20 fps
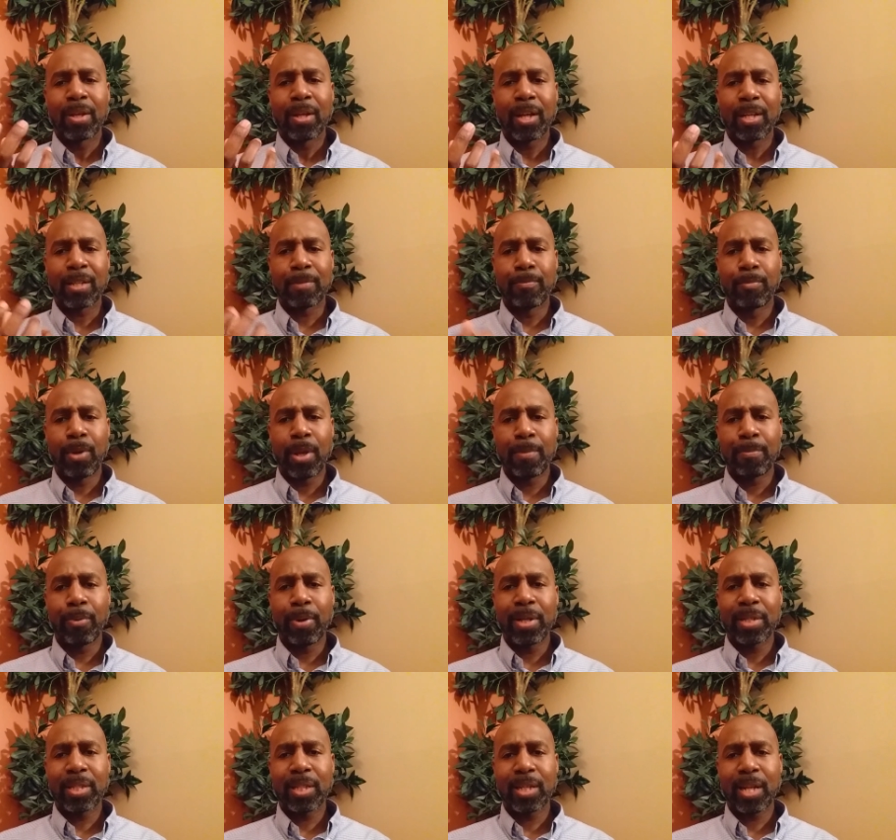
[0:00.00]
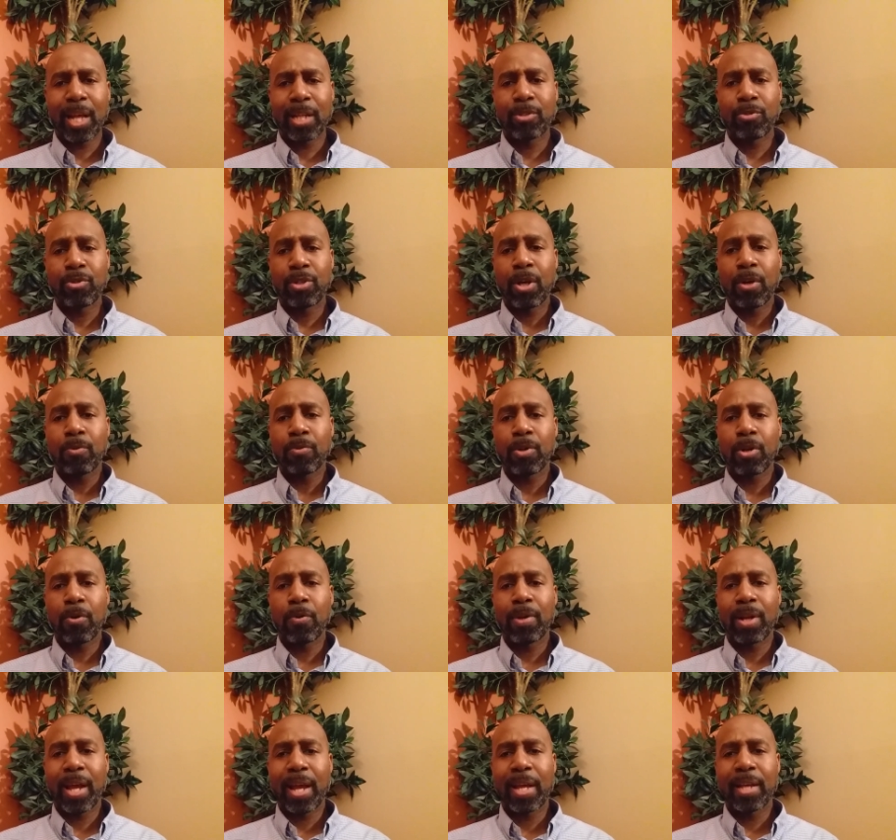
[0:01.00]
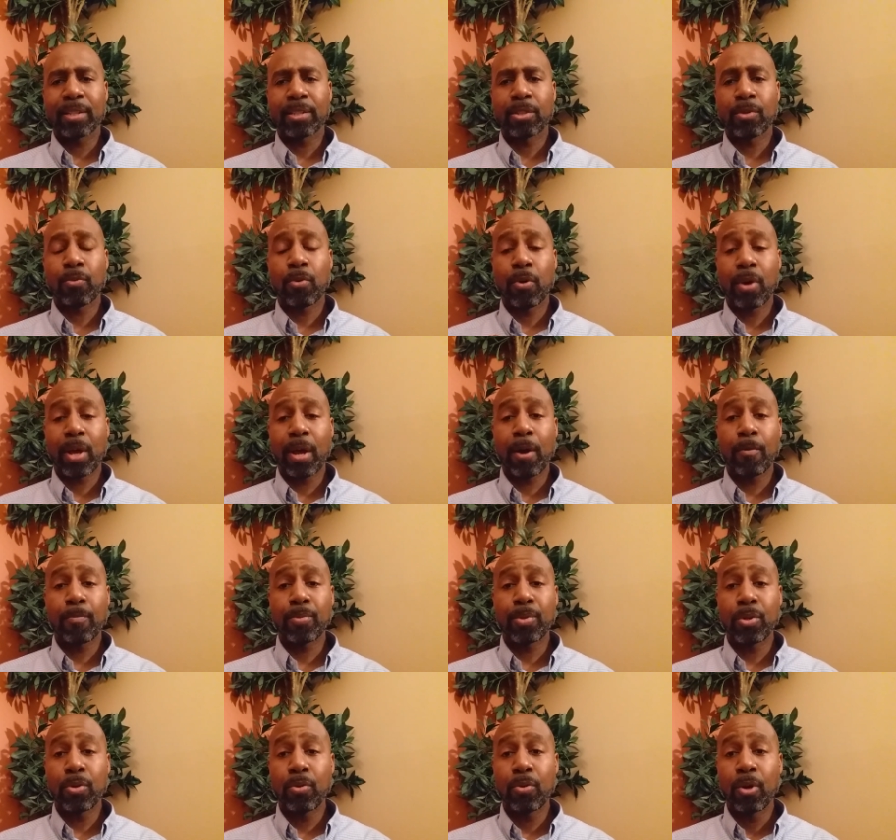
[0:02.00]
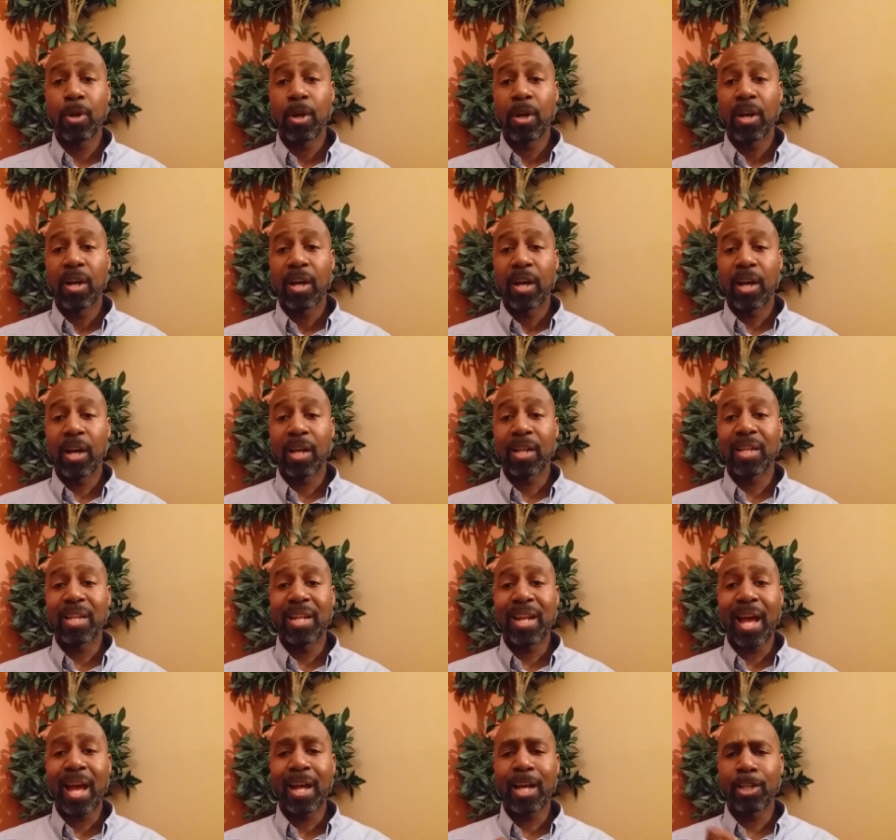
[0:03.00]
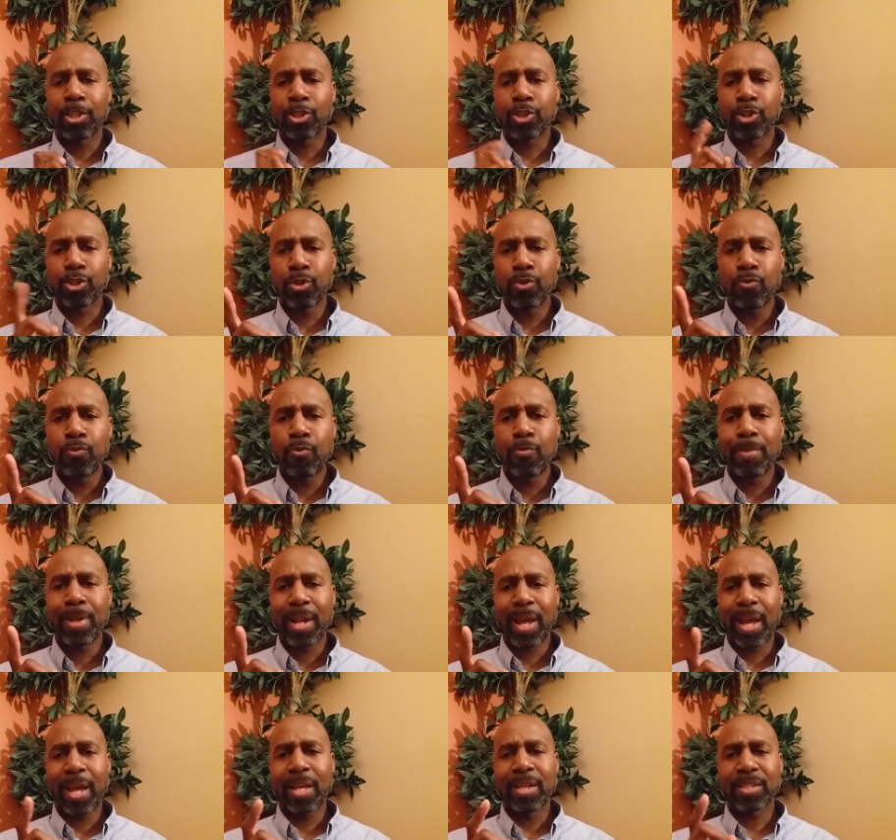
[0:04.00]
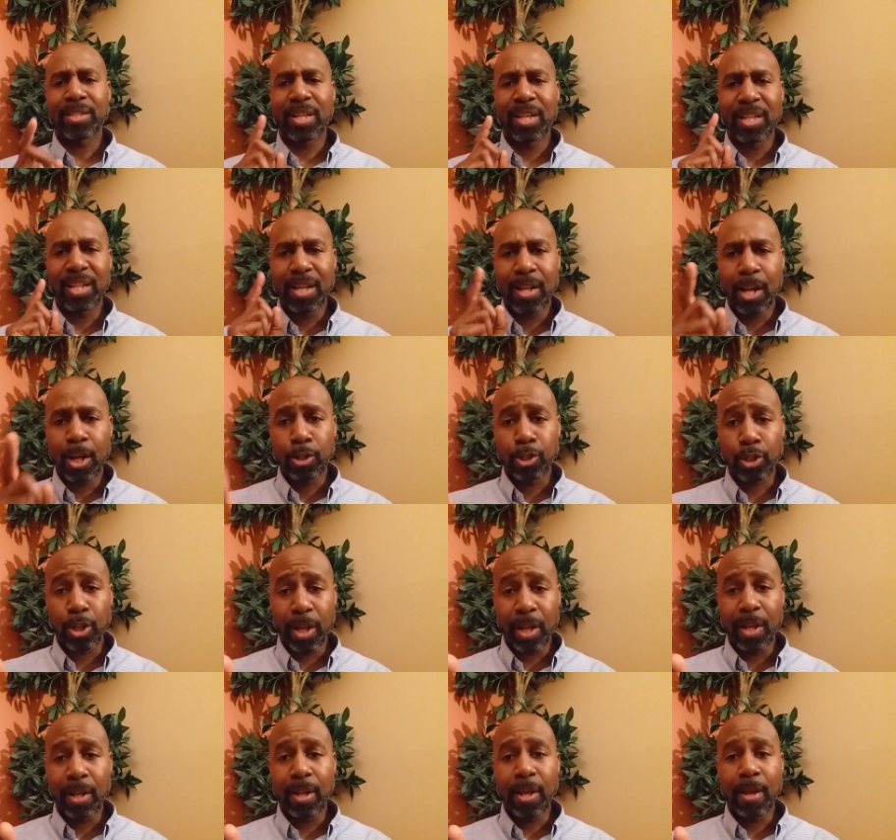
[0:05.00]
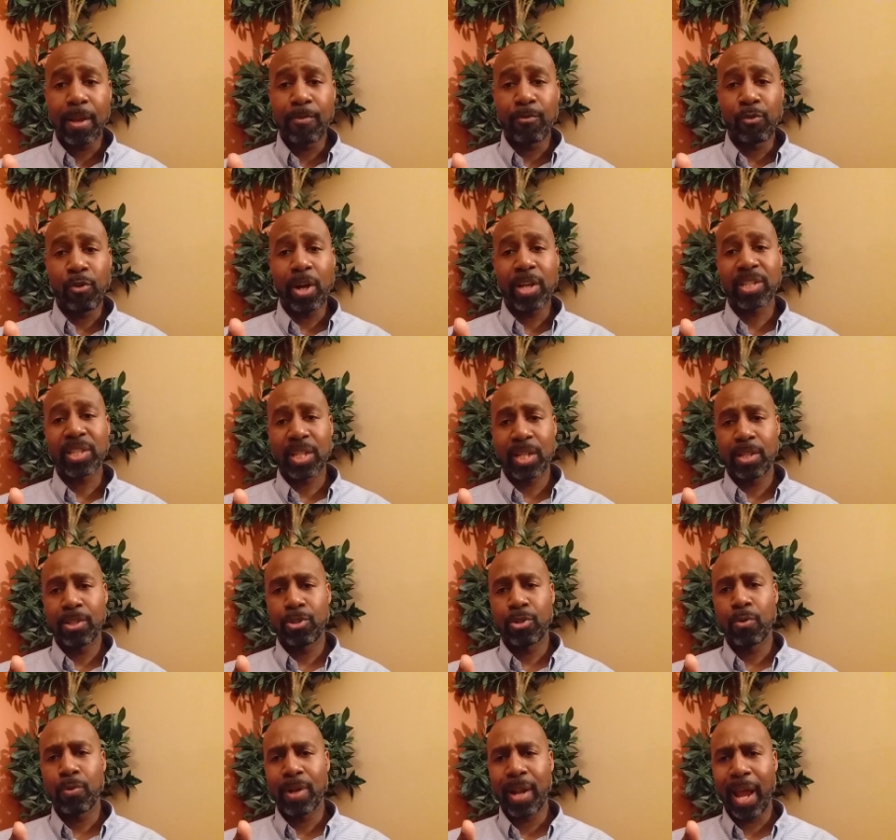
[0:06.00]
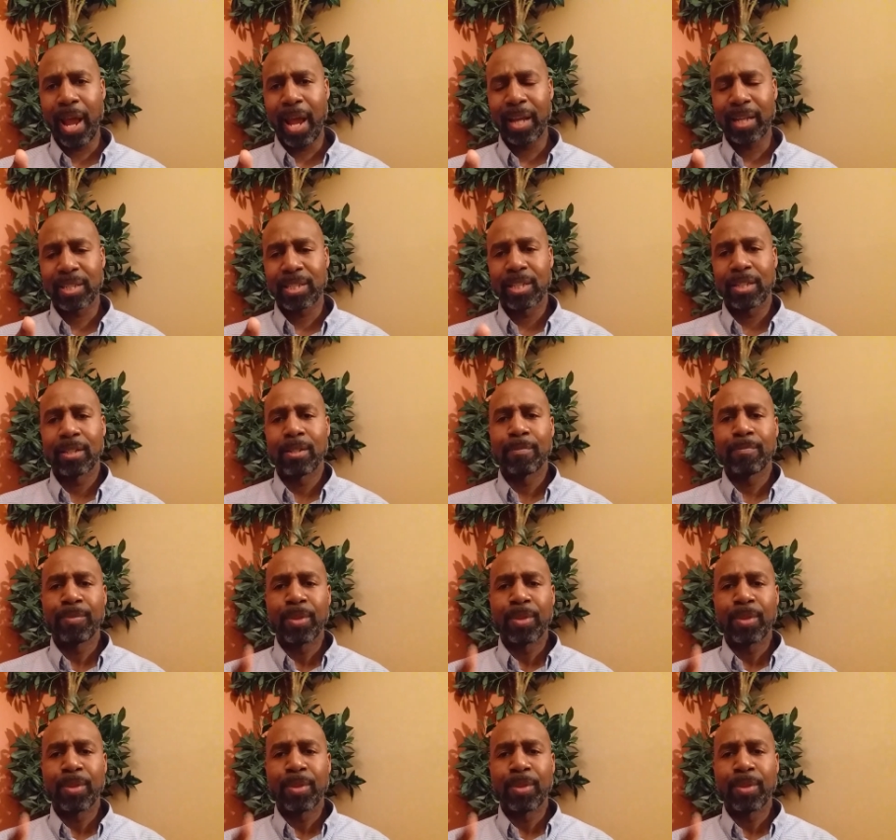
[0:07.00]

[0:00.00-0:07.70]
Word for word: Like embracing that you don't know an answer will help you uh, not assume an answer and then and, and rush into an action.